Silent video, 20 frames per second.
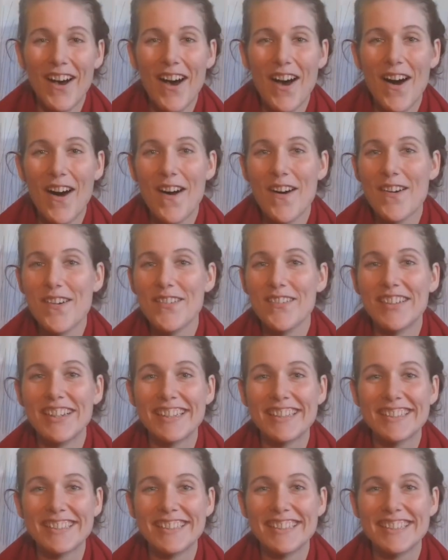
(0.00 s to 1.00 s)
oh
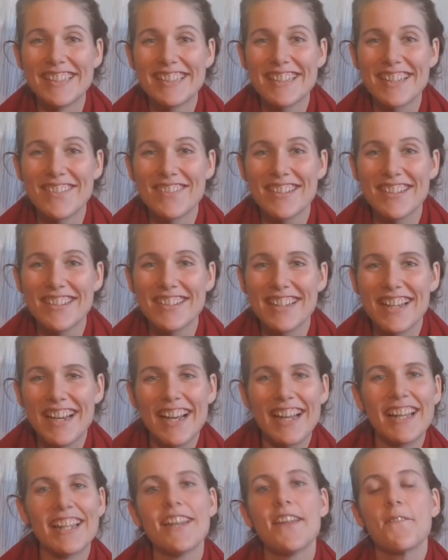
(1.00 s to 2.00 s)
my goodness, I'm so
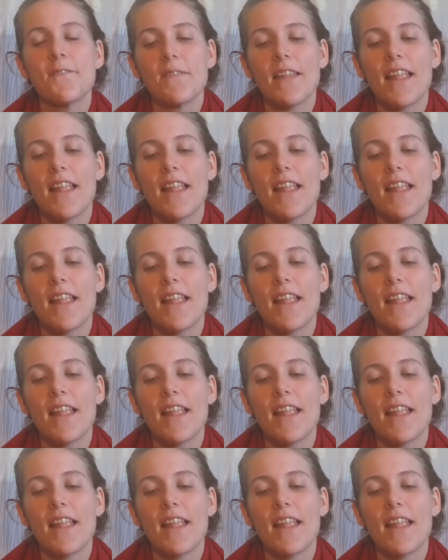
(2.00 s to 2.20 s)
tired.